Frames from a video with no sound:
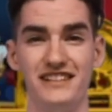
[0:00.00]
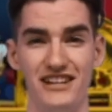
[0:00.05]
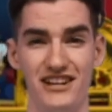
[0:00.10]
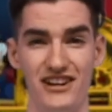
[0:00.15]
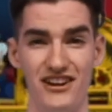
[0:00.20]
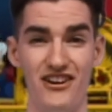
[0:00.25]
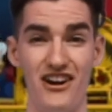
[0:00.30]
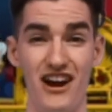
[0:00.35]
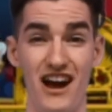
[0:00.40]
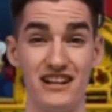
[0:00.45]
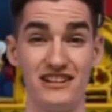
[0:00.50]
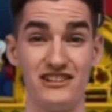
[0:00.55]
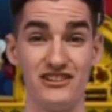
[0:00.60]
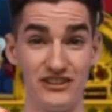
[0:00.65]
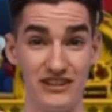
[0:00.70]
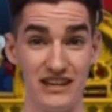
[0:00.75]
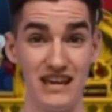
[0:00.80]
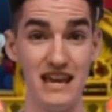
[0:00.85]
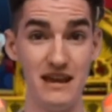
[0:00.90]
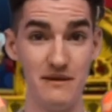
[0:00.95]
Alright, so
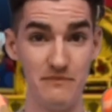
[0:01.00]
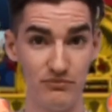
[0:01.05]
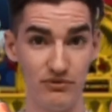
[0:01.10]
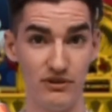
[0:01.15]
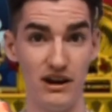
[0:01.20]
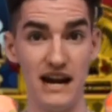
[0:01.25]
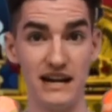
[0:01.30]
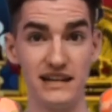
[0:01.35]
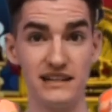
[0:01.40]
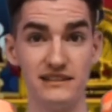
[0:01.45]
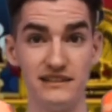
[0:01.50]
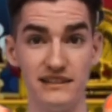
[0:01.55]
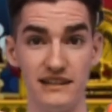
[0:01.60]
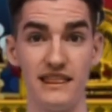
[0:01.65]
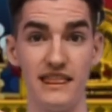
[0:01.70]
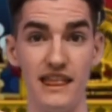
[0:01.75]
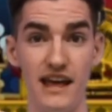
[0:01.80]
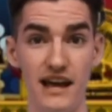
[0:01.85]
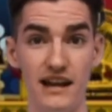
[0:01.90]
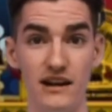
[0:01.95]
keep
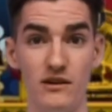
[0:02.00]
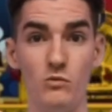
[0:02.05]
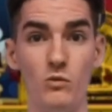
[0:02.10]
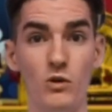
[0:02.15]
practicing that.